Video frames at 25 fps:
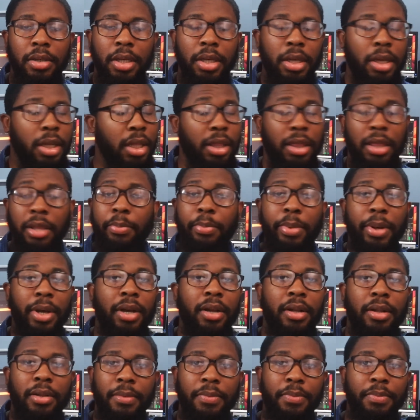Hit the
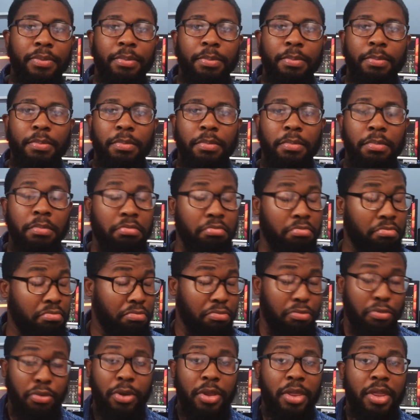bell.
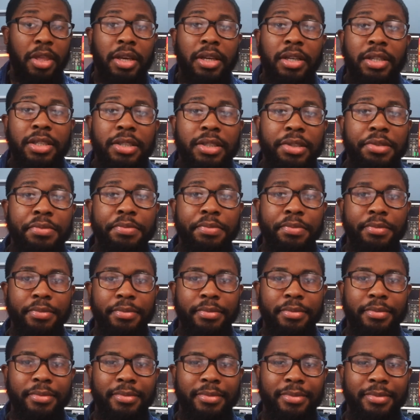3 things.
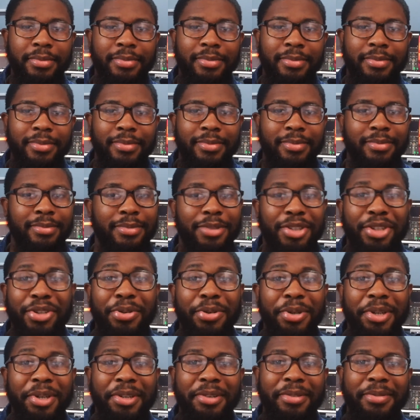
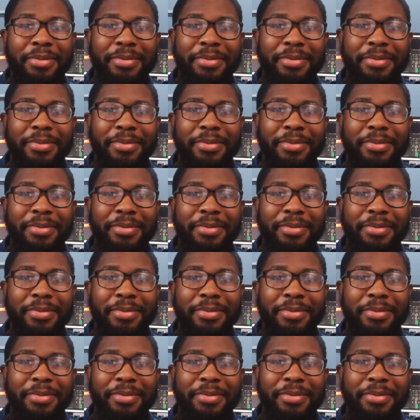Do it.